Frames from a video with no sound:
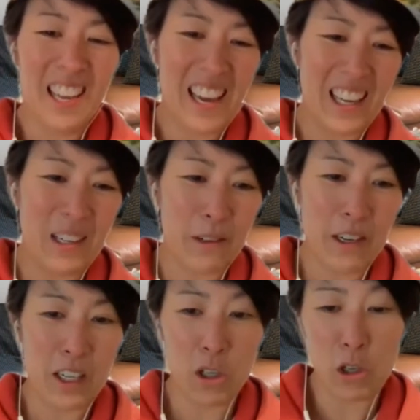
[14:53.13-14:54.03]
and
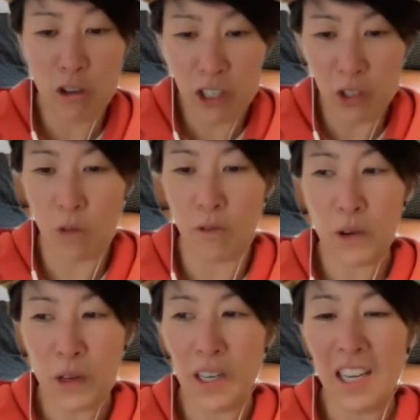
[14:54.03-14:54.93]
very nutritional
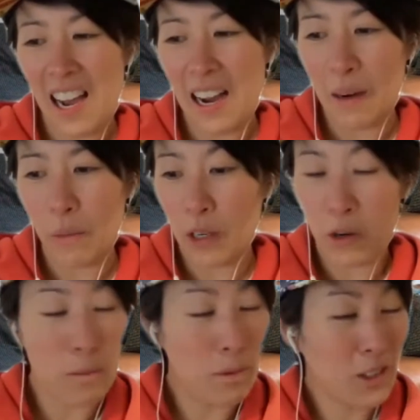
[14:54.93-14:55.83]
food with
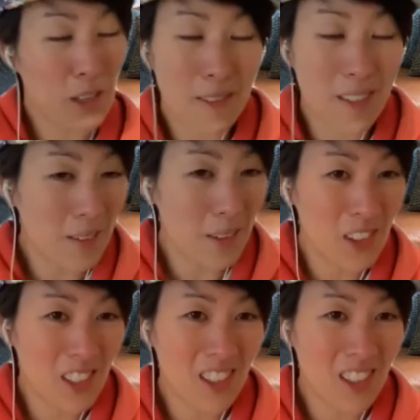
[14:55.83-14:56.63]
no preservatives.